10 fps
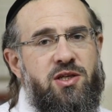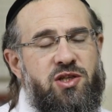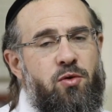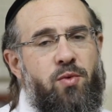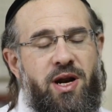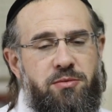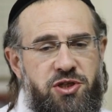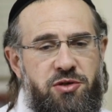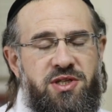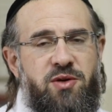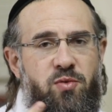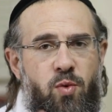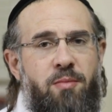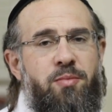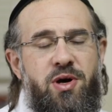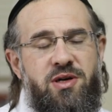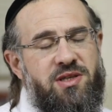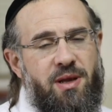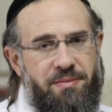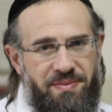So when I'm shooting with one
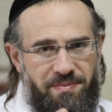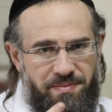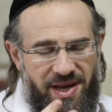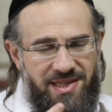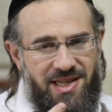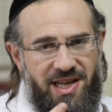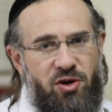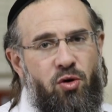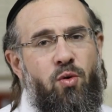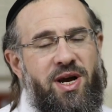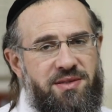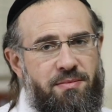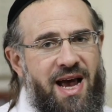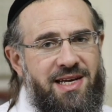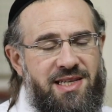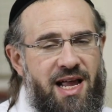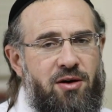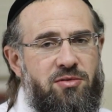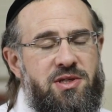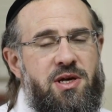person, I'm basically always maxed
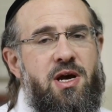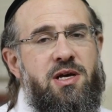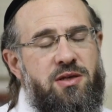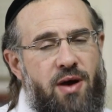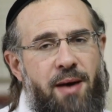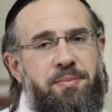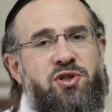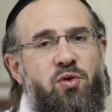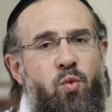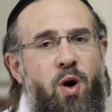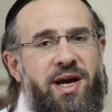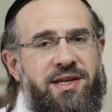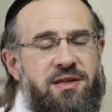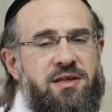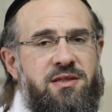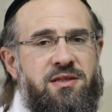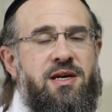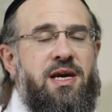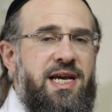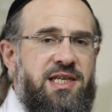out. So aperture
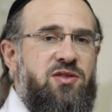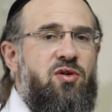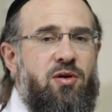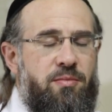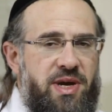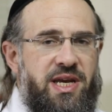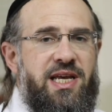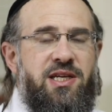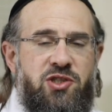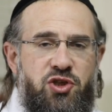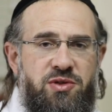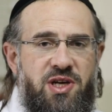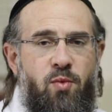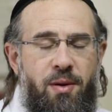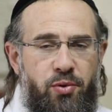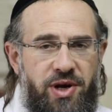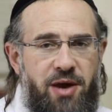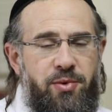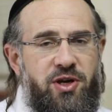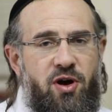widest is not meaning shooting at
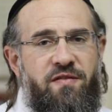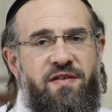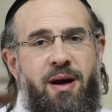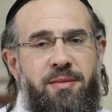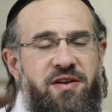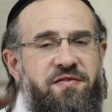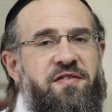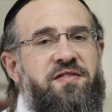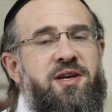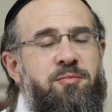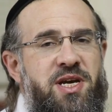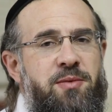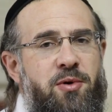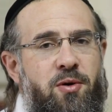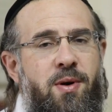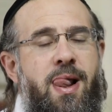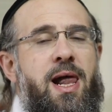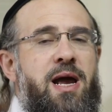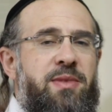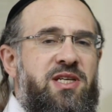1.8 when you've got a family of 15 people.
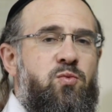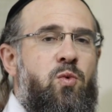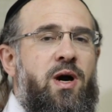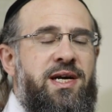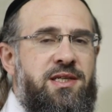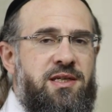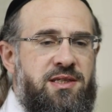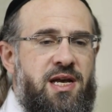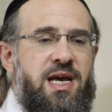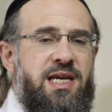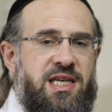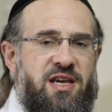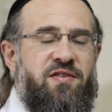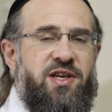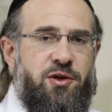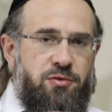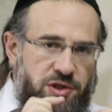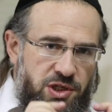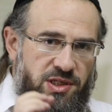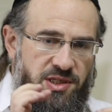It means widest, giving you
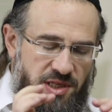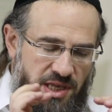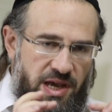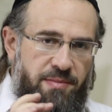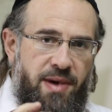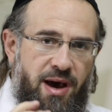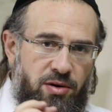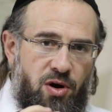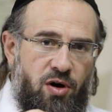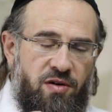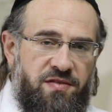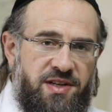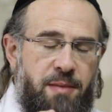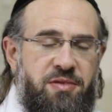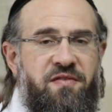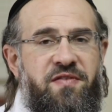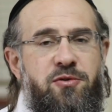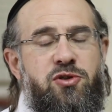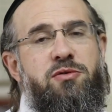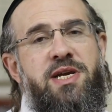just the amount of depth of
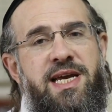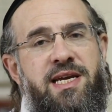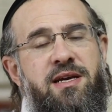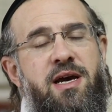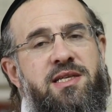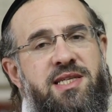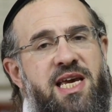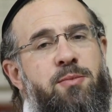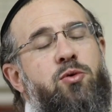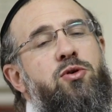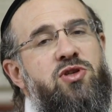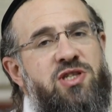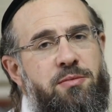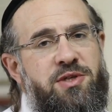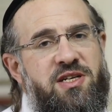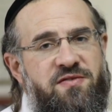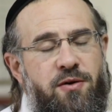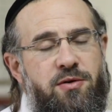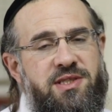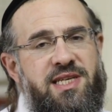field you need to keep all your subjects
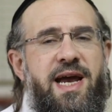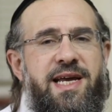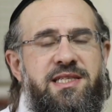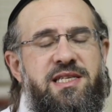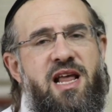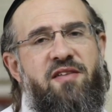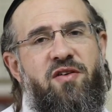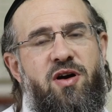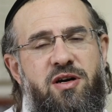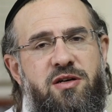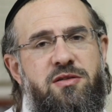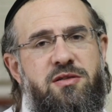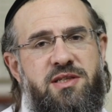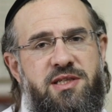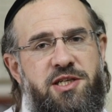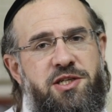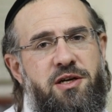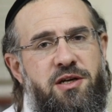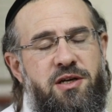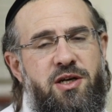focused. It's never a good
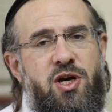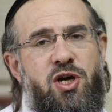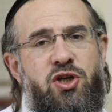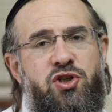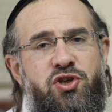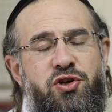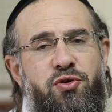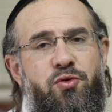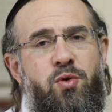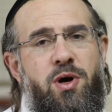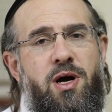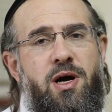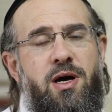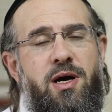decision to